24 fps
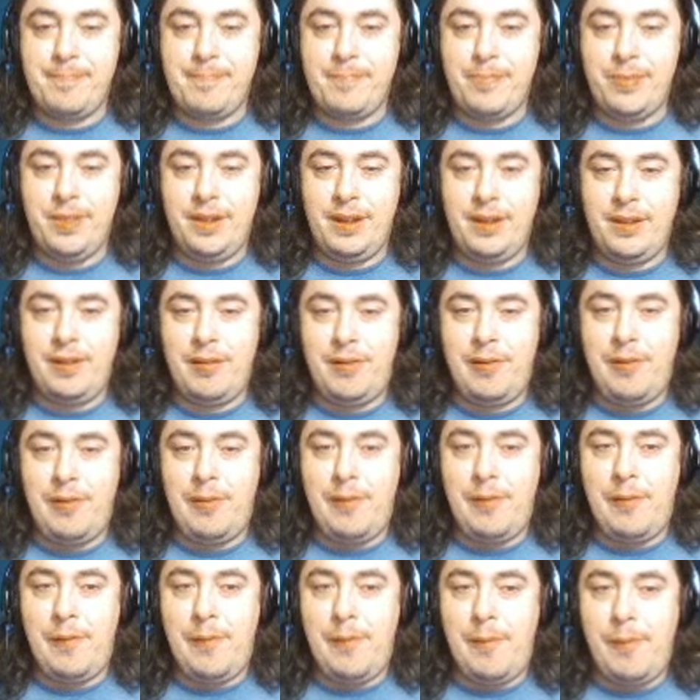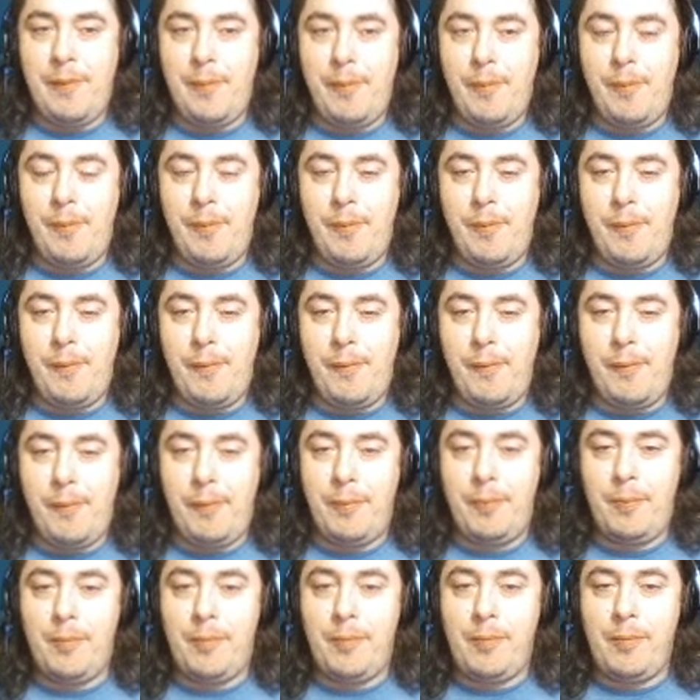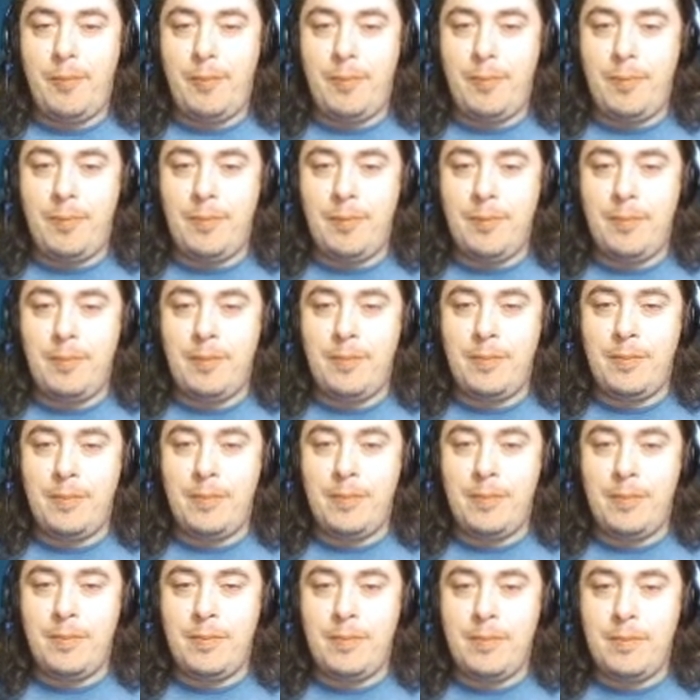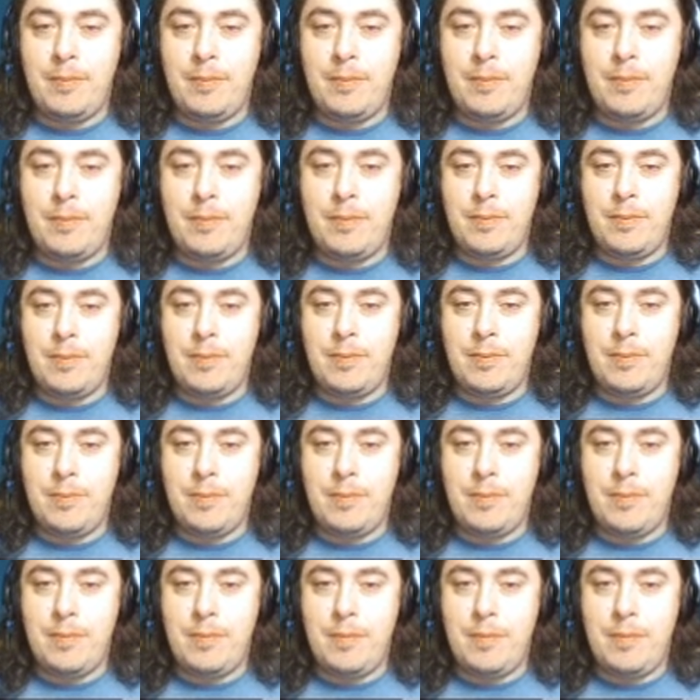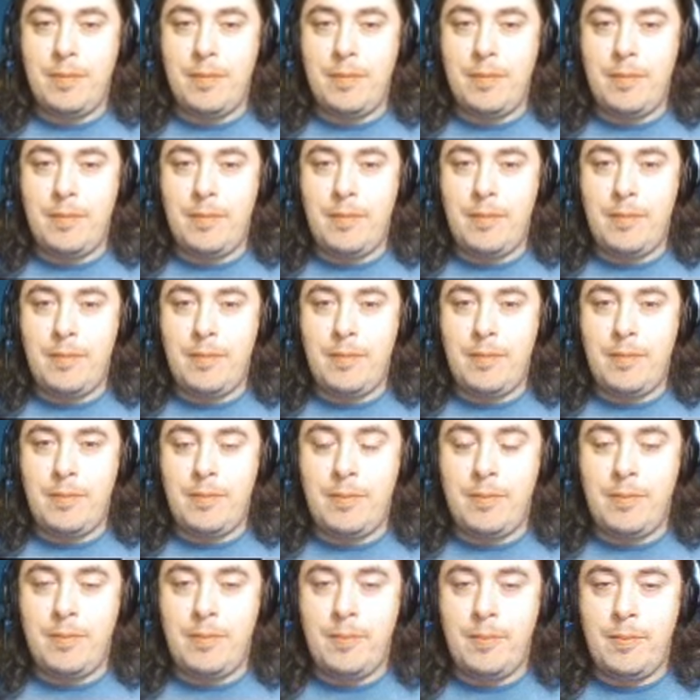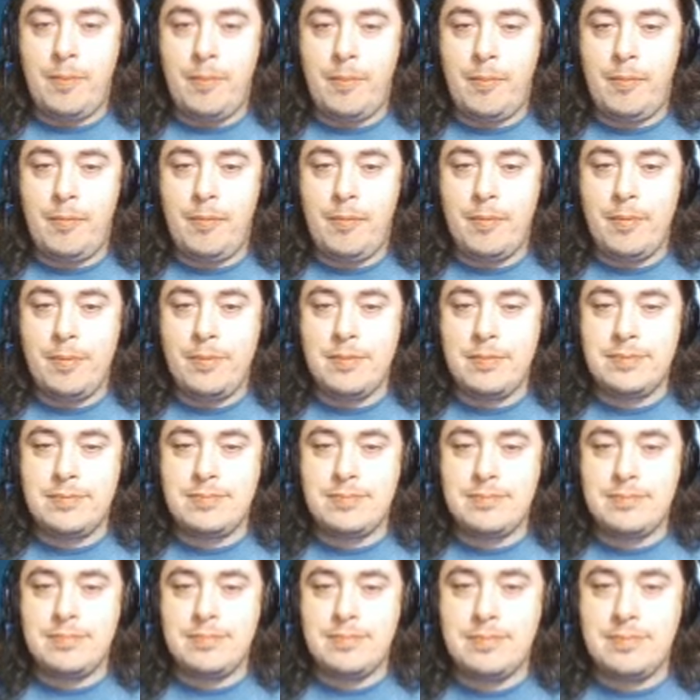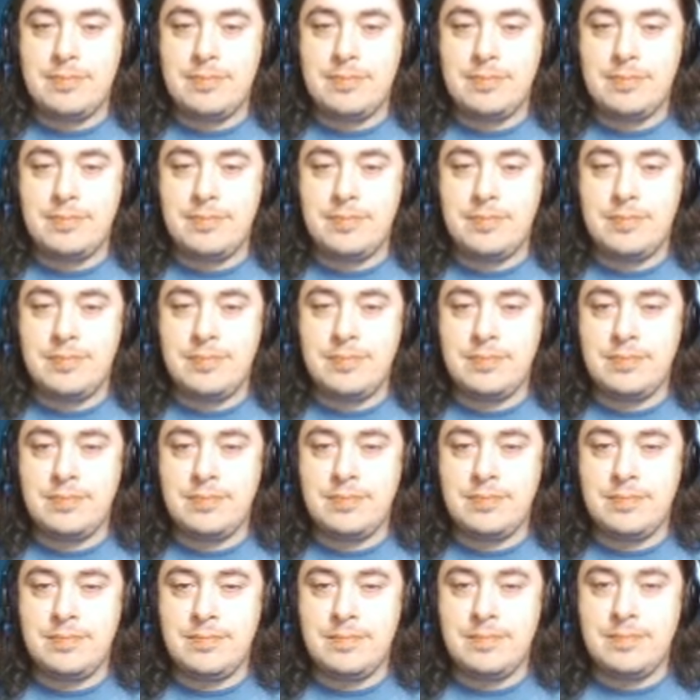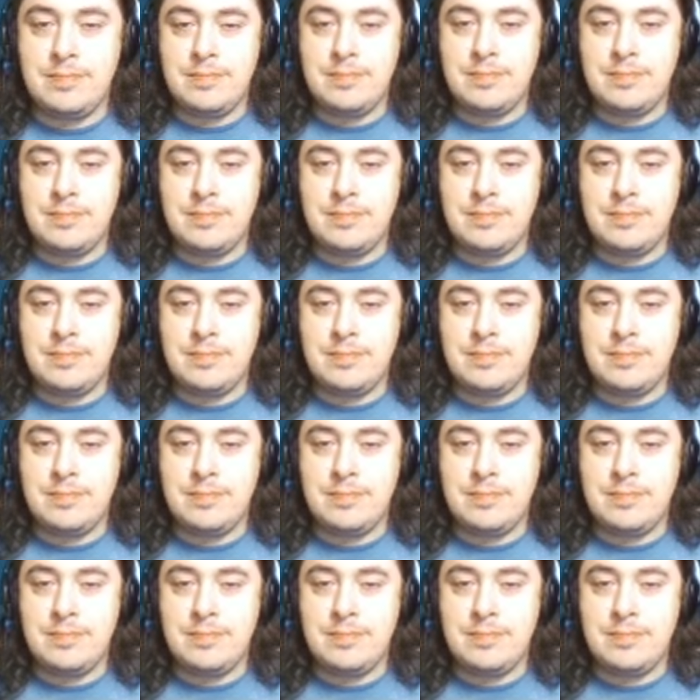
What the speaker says: (not speaking)